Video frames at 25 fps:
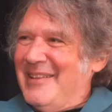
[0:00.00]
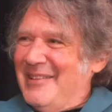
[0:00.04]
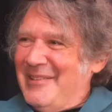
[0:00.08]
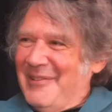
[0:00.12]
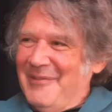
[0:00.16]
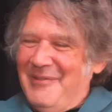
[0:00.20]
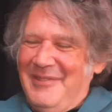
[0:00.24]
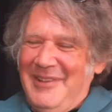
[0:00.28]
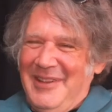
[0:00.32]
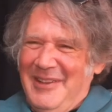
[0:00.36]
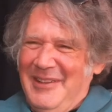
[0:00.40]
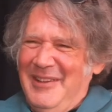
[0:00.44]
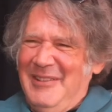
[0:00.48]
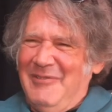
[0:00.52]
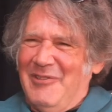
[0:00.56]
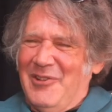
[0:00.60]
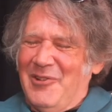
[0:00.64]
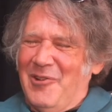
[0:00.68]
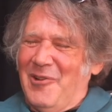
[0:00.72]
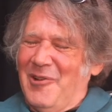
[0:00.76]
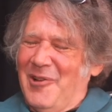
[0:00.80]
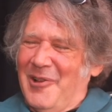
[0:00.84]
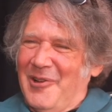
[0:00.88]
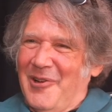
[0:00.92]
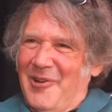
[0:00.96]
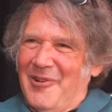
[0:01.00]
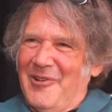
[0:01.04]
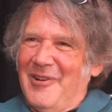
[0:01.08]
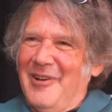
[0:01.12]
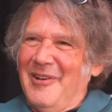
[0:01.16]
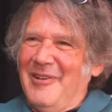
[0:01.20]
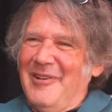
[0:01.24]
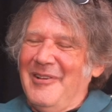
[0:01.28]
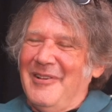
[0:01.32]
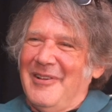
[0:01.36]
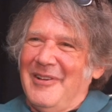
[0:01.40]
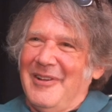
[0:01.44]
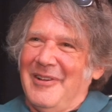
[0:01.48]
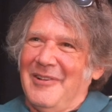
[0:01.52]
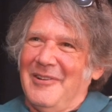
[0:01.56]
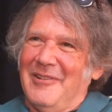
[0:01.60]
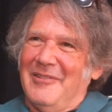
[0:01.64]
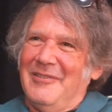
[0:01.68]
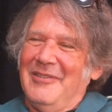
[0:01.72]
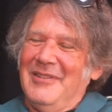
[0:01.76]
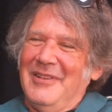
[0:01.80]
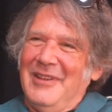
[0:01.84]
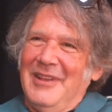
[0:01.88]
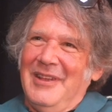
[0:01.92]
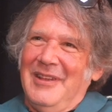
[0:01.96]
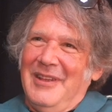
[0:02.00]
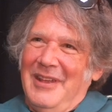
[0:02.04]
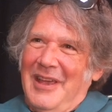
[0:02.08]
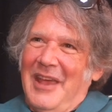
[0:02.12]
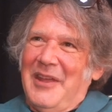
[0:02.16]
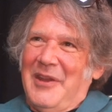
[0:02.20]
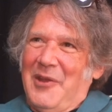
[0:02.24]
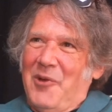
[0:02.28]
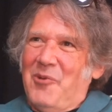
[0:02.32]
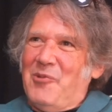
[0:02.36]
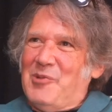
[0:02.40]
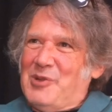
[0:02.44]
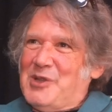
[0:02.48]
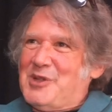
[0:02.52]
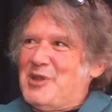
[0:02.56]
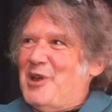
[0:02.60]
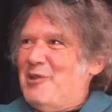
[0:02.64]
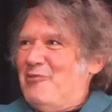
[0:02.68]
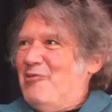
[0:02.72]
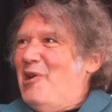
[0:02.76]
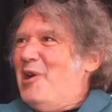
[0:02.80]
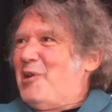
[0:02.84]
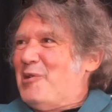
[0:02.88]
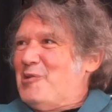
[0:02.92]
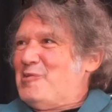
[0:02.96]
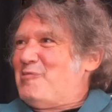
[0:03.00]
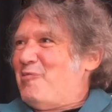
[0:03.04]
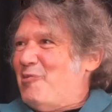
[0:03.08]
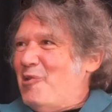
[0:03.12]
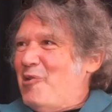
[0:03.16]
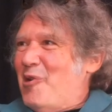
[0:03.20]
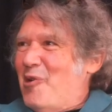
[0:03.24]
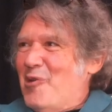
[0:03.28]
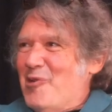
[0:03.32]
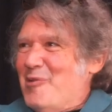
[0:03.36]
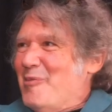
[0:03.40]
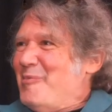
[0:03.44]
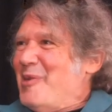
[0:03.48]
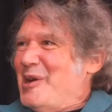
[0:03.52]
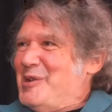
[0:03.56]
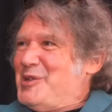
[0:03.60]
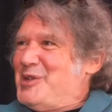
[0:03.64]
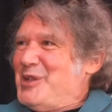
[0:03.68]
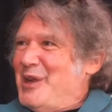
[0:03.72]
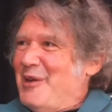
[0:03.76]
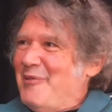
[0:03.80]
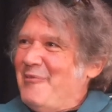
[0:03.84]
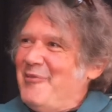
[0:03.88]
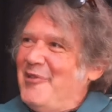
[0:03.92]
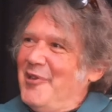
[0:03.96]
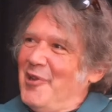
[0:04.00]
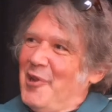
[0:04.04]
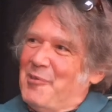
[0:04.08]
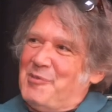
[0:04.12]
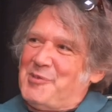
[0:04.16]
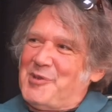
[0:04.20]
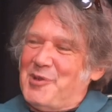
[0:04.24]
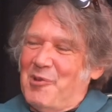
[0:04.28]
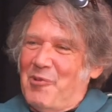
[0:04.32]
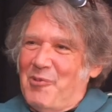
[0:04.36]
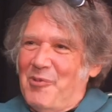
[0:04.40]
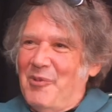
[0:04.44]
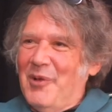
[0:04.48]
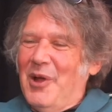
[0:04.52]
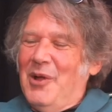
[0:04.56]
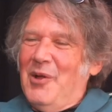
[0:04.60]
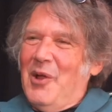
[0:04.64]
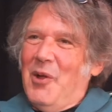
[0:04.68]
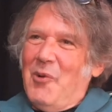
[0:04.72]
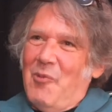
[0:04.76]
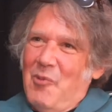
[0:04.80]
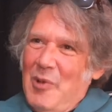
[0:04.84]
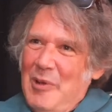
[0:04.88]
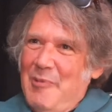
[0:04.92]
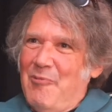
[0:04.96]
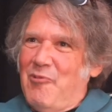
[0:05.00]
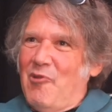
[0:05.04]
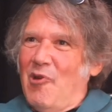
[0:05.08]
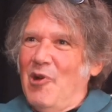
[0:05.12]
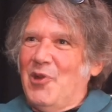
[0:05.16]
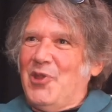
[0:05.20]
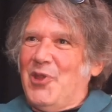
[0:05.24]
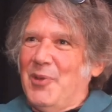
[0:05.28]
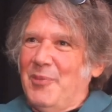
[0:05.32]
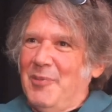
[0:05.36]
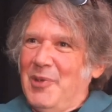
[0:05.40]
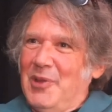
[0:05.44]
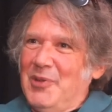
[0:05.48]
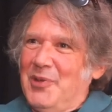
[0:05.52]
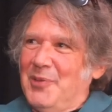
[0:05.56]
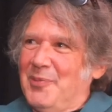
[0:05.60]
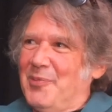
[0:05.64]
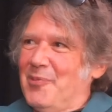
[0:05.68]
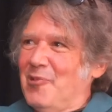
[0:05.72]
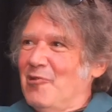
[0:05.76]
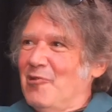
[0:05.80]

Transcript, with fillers: 19, even earlier, you know. And they were in Sun Records, recorded by Sam Phillips. So we brought them into